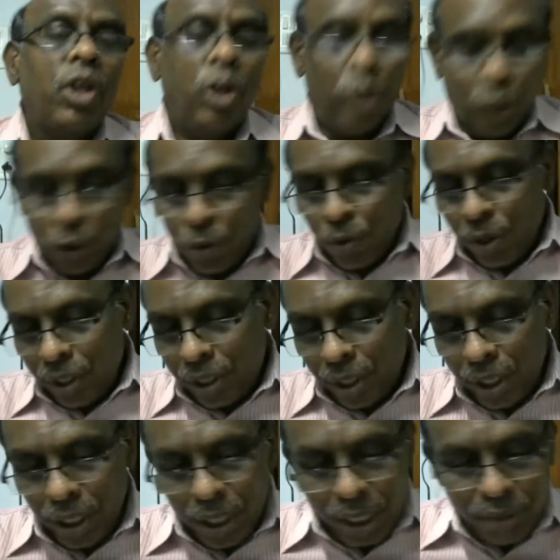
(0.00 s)
Do you
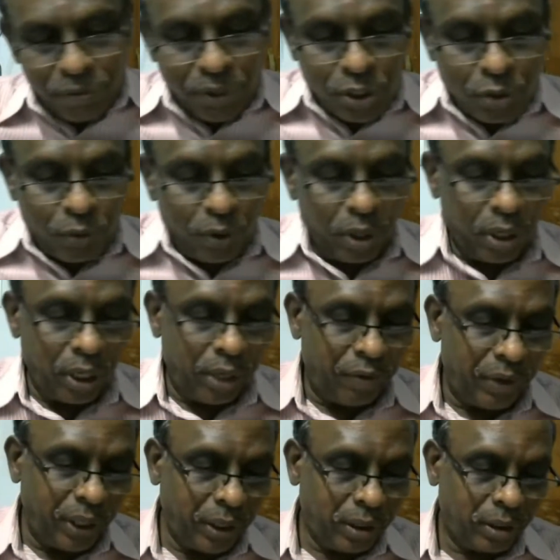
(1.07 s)
agree life is for
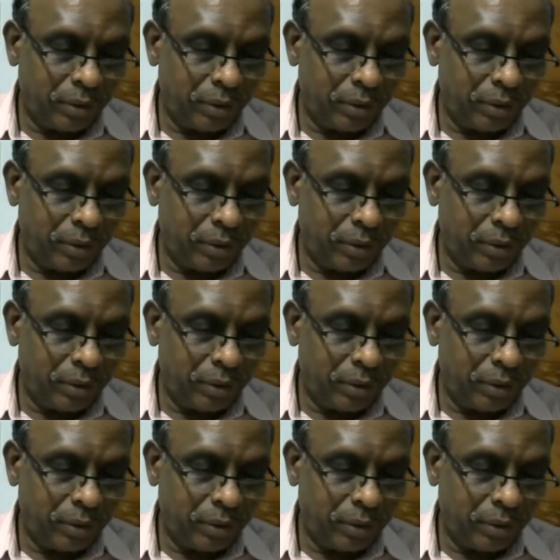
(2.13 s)
living?